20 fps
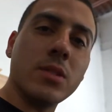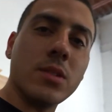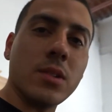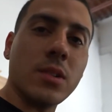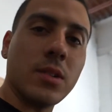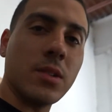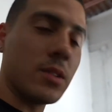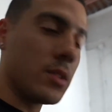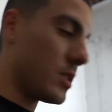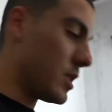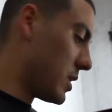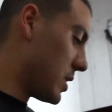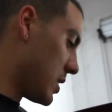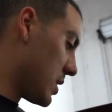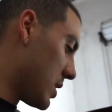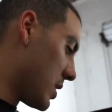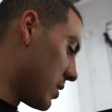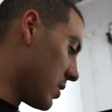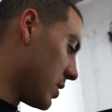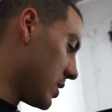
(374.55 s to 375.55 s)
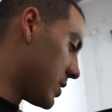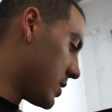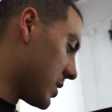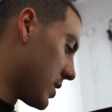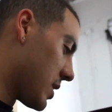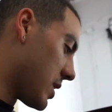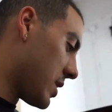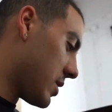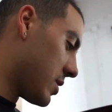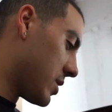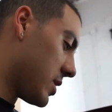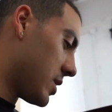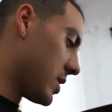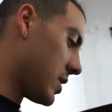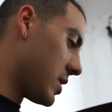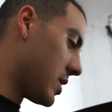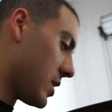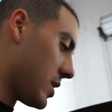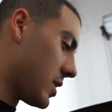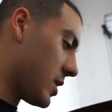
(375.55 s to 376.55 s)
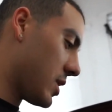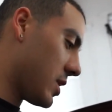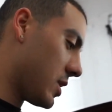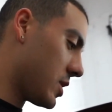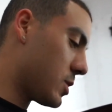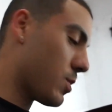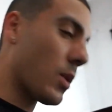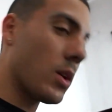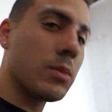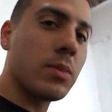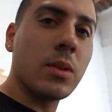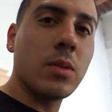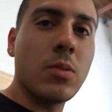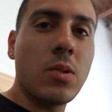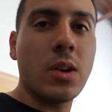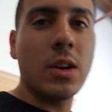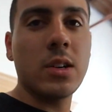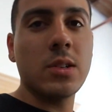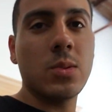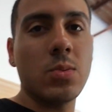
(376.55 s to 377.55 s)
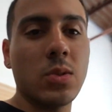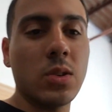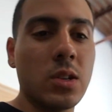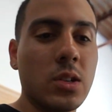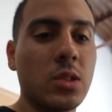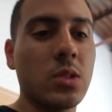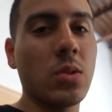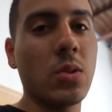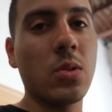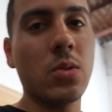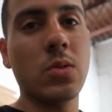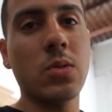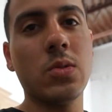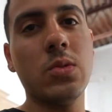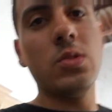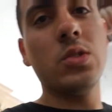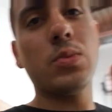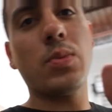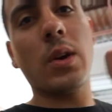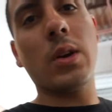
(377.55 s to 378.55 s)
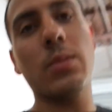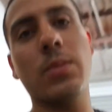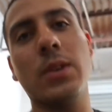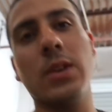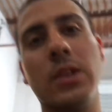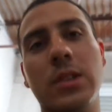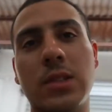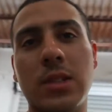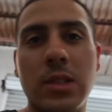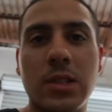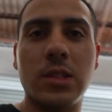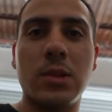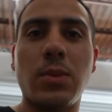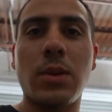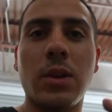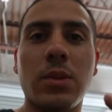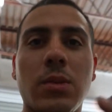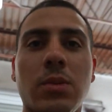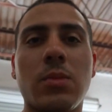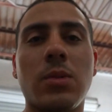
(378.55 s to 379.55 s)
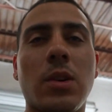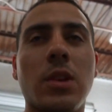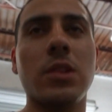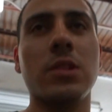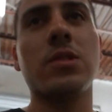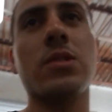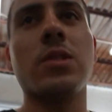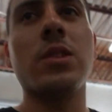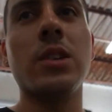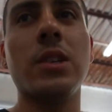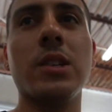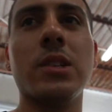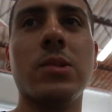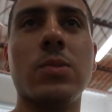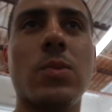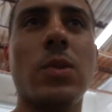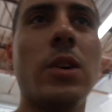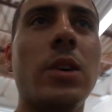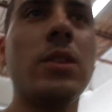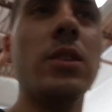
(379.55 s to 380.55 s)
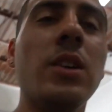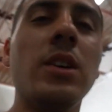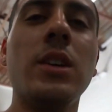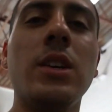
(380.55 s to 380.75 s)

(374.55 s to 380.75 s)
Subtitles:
So I already took out the spark plug wires. We're gonna throw new spark plugs and spark plug wires on it as well.